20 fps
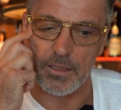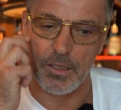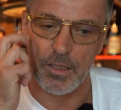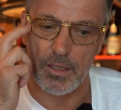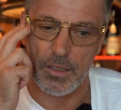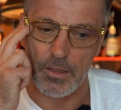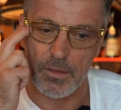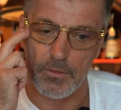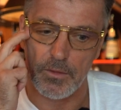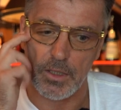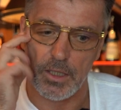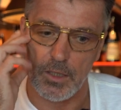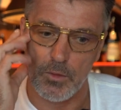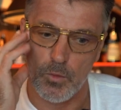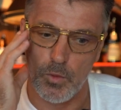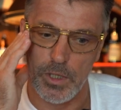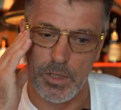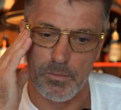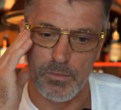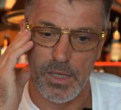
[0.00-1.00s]
the
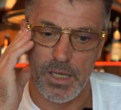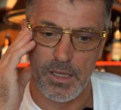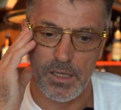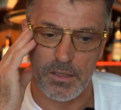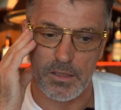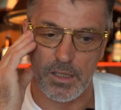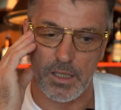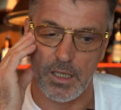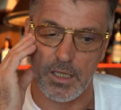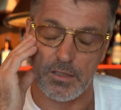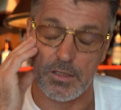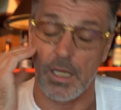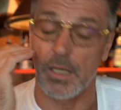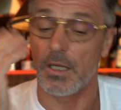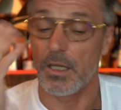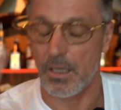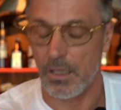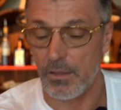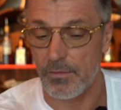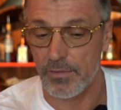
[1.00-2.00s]
Queen Beatrix, and
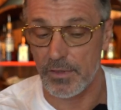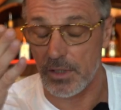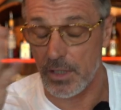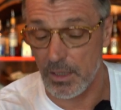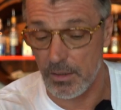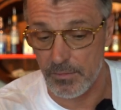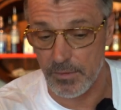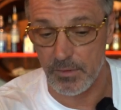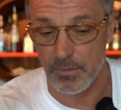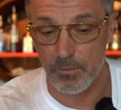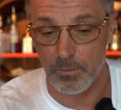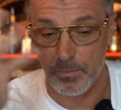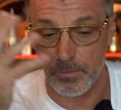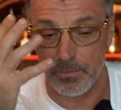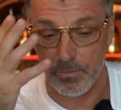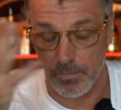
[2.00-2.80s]
even